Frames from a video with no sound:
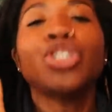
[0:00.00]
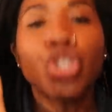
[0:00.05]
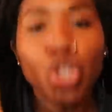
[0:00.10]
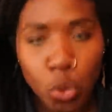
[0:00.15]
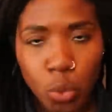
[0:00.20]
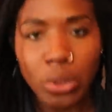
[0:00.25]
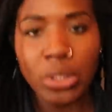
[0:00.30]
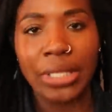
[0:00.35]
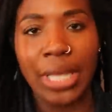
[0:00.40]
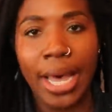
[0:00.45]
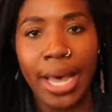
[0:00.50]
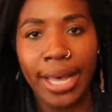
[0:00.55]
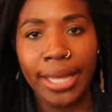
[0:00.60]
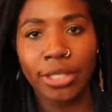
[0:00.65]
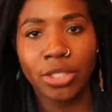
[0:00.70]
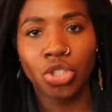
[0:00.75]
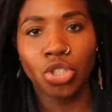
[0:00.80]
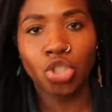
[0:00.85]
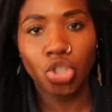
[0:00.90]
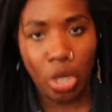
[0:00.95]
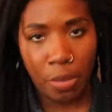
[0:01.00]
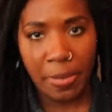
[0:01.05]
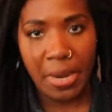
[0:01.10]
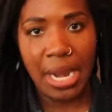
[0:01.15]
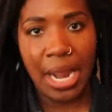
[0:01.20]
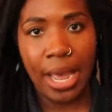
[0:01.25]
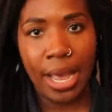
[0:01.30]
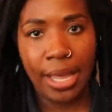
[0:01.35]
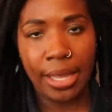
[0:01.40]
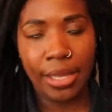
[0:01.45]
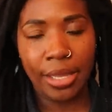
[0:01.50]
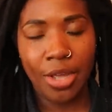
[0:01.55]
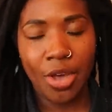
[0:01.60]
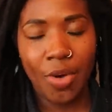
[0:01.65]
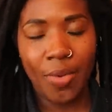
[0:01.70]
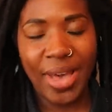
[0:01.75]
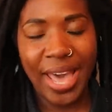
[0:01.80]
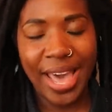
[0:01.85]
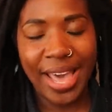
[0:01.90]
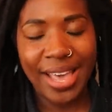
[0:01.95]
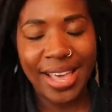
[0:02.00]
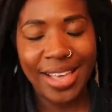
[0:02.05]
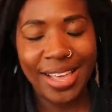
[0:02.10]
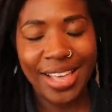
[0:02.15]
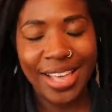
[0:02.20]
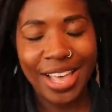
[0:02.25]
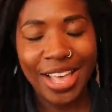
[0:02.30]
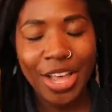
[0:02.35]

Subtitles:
Two sides, Gemini, okay?